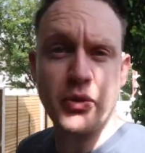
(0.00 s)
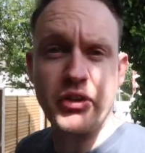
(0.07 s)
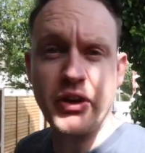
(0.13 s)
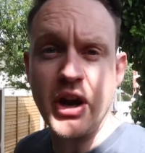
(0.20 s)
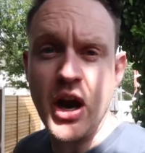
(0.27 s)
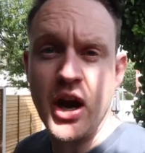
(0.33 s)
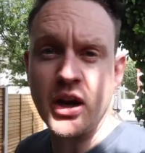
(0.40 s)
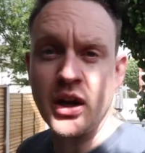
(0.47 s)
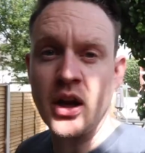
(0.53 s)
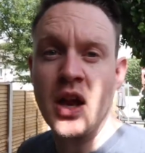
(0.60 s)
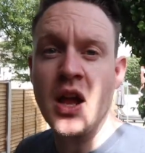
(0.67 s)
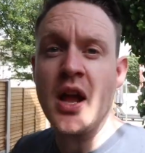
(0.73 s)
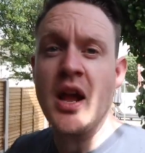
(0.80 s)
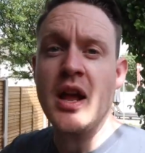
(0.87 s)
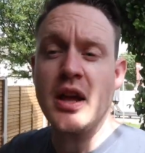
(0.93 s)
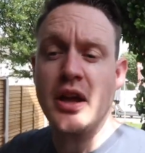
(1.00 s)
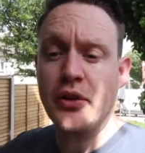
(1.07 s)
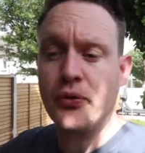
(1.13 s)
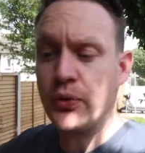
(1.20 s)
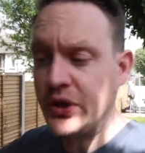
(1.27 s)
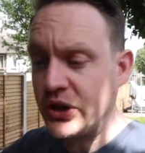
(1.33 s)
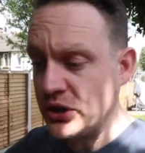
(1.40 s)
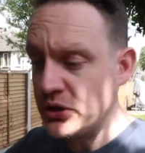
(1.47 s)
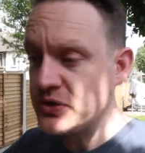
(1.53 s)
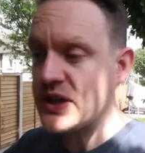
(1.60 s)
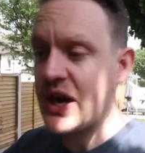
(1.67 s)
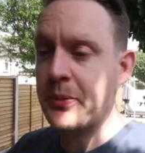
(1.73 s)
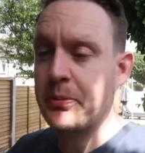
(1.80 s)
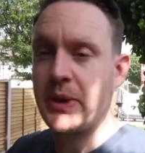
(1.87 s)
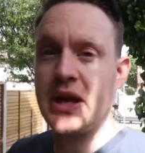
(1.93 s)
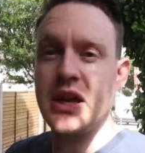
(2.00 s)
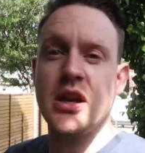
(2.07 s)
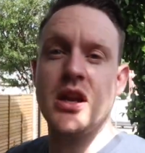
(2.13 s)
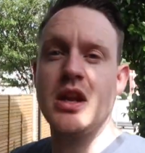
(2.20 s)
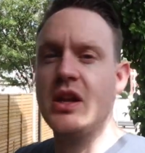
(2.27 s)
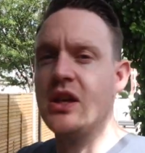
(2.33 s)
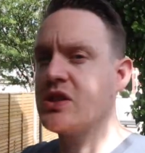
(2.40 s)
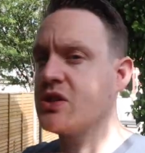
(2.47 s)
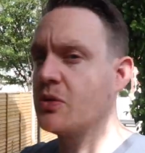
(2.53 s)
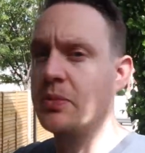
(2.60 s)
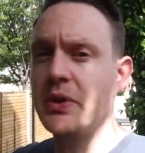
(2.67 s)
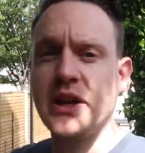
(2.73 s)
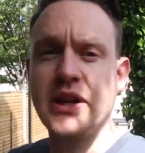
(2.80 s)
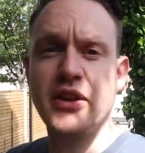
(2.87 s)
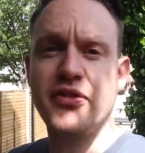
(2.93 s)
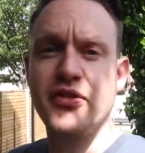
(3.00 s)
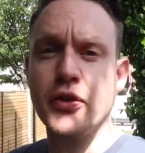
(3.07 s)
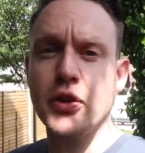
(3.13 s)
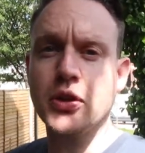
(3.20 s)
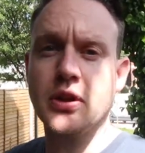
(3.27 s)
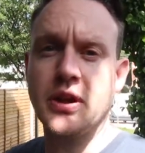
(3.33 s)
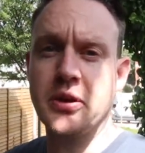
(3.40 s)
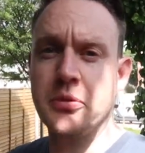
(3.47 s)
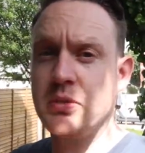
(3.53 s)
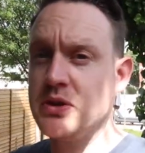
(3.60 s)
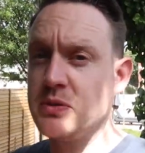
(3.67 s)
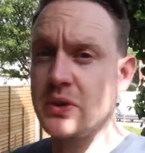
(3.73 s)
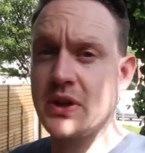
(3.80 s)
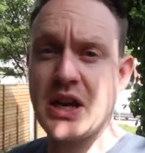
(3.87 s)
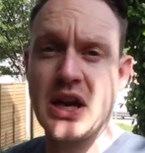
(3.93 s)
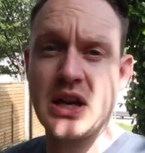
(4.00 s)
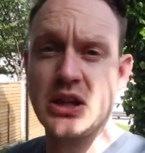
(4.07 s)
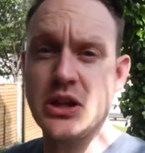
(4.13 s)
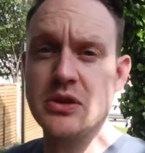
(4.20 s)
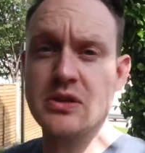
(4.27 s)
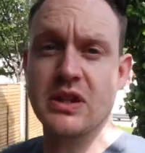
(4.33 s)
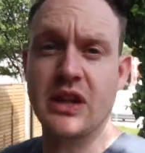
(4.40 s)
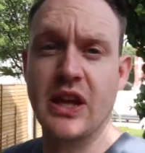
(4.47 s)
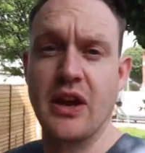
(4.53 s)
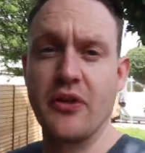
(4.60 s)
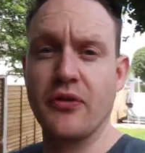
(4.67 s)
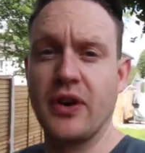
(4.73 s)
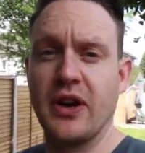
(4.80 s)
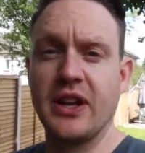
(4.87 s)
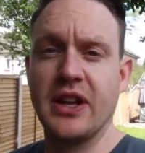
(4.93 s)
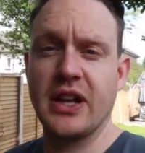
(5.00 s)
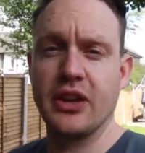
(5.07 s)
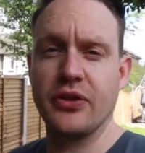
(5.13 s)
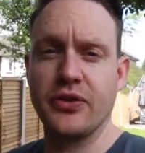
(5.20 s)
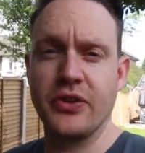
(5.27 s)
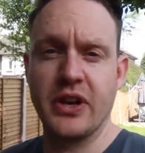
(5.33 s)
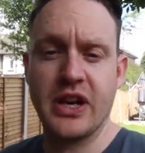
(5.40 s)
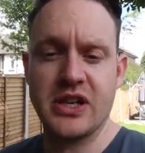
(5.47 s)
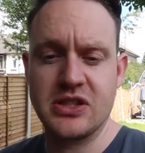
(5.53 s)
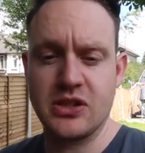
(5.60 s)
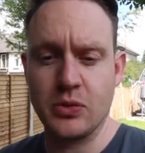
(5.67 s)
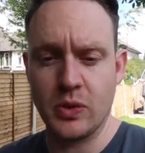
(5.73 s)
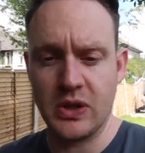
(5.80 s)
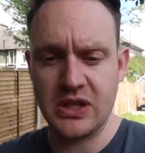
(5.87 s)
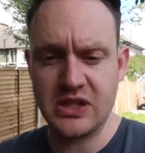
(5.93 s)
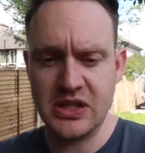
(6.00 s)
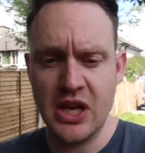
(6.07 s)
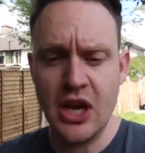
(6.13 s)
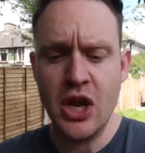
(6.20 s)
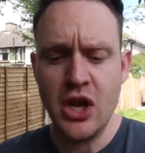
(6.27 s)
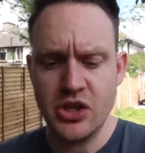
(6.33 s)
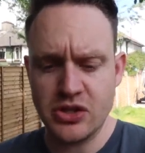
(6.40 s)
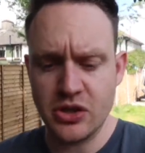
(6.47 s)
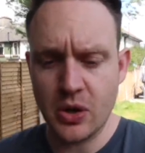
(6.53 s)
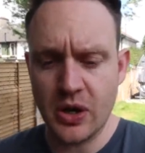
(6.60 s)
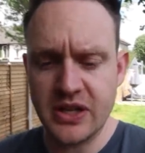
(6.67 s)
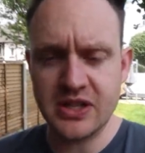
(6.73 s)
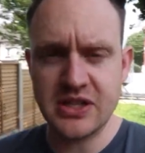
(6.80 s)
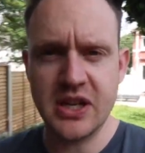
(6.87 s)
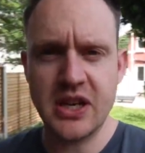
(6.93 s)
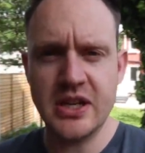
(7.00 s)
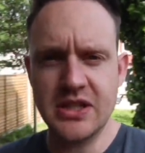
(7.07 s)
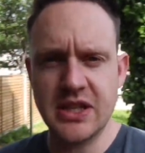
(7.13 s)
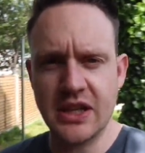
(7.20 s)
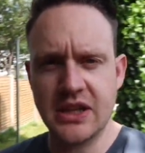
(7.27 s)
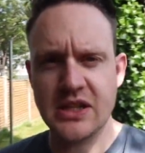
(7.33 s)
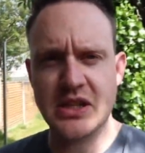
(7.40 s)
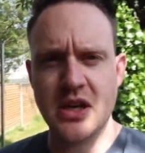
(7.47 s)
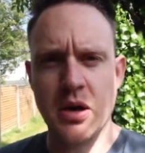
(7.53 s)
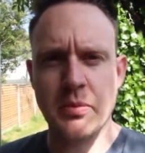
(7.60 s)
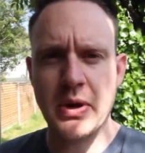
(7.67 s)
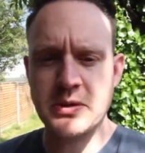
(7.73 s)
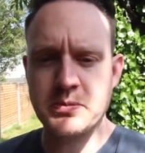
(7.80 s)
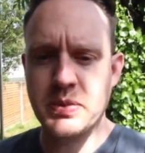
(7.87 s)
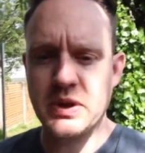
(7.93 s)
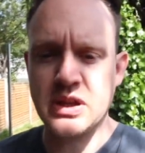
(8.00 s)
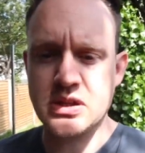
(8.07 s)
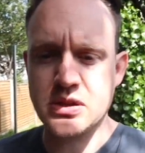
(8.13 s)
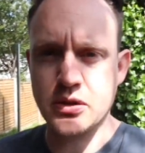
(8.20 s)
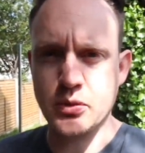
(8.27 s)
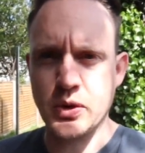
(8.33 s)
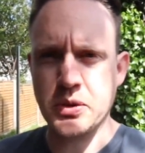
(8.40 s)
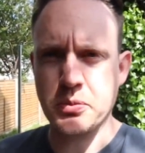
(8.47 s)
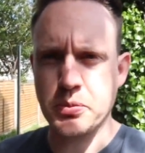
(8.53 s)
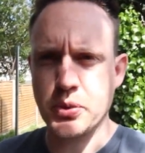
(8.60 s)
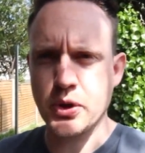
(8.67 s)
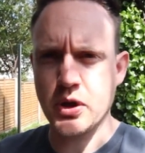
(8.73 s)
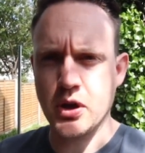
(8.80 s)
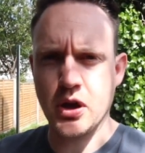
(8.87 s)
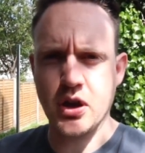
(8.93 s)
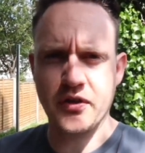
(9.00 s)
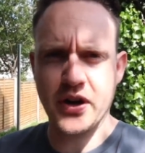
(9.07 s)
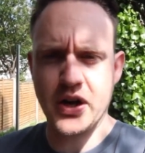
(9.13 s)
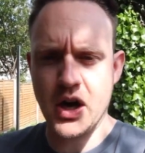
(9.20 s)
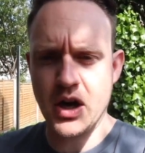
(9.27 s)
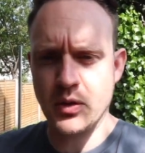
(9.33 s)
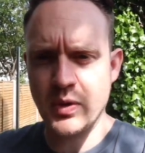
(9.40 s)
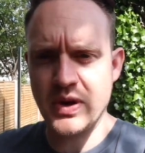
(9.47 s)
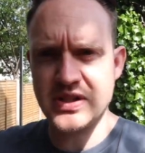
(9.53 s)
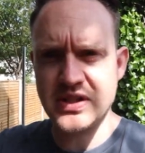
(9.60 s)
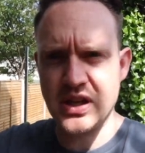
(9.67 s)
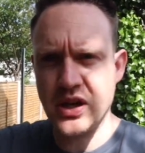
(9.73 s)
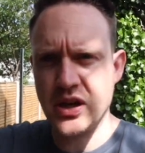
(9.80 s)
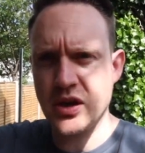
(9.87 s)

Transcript: with the garden, if we use that bin, it's completely full, and it means we can't use it then for anything else for the next 2 weeks. So I decided to get this compost bin so that we can put all of our garden waste in